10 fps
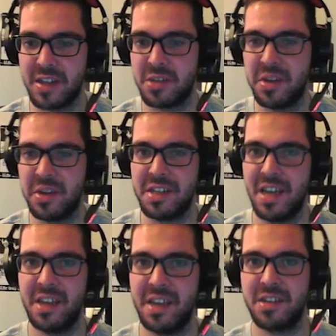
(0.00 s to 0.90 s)
so he can
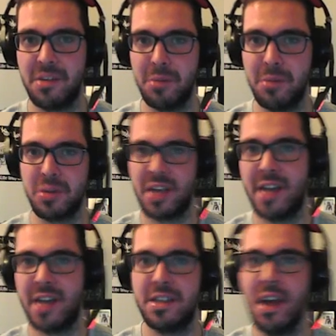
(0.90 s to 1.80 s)
take hits on both
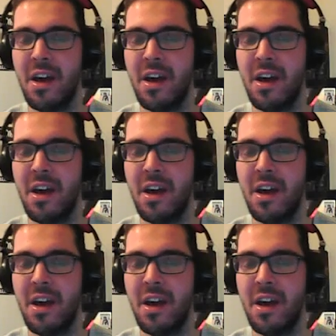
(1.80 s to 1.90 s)
sides